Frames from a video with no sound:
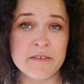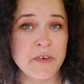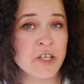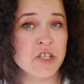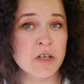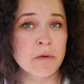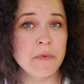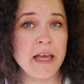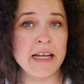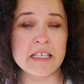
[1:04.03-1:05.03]
a fixture
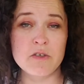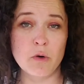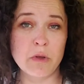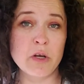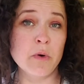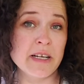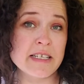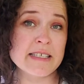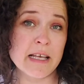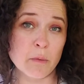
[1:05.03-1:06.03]
and it's normally going to
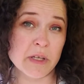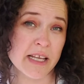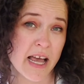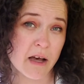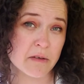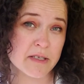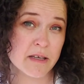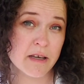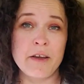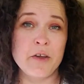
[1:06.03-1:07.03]
sell with the house.
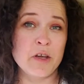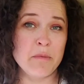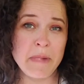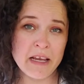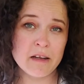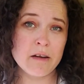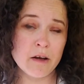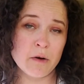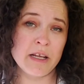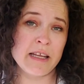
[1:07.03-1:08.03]
you can make a
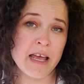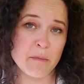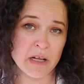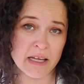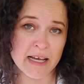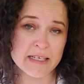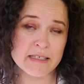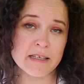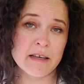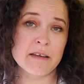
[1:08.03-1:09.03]
note in the
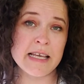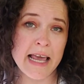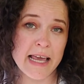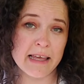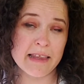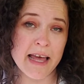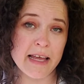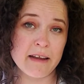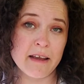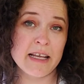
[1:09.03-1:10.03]
MLS saying that
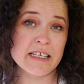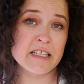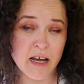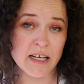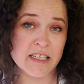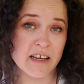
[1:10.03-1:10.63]
it's not to